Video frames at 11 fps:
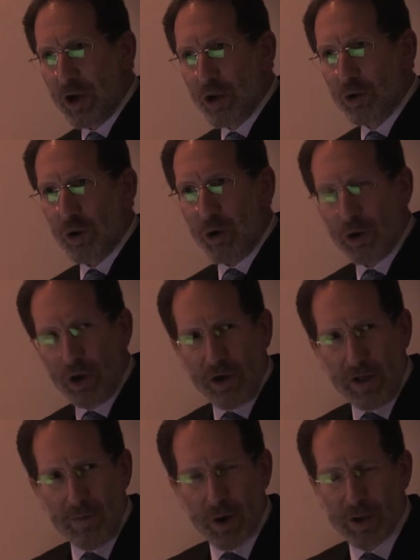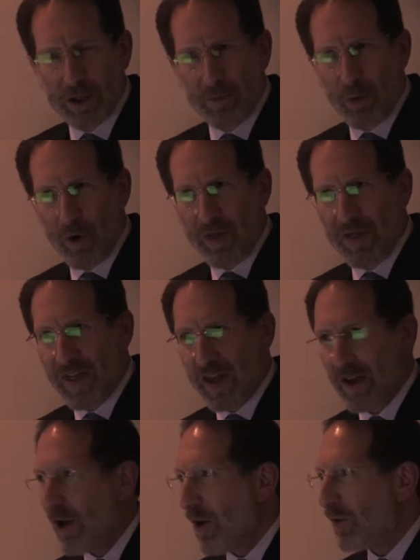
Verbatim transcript: you told her the most important thing